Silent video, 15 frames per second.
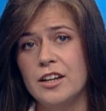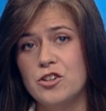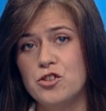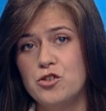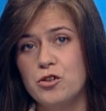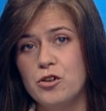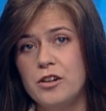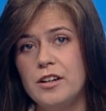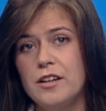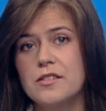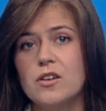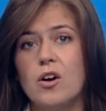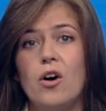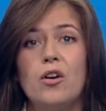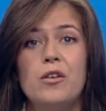And join
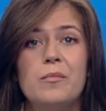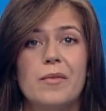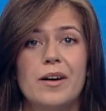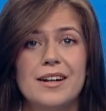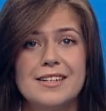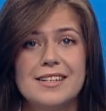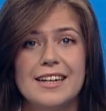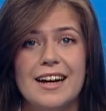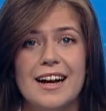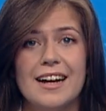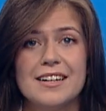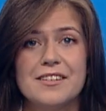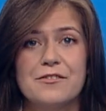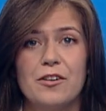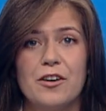us on Monday
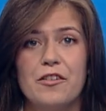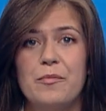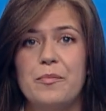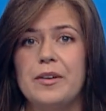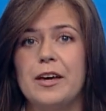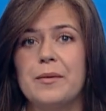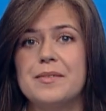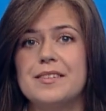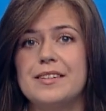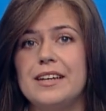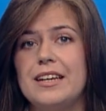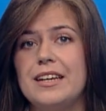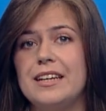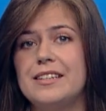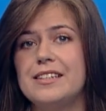at 5 p.m.
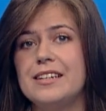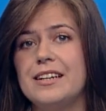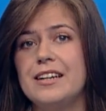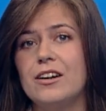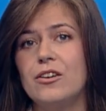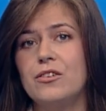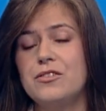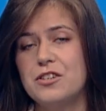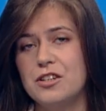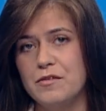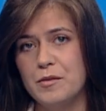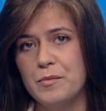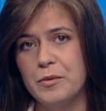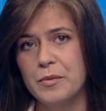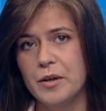CET on
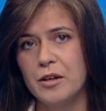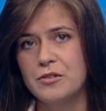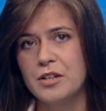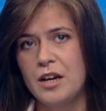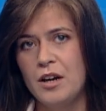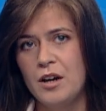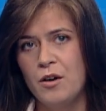TVP World.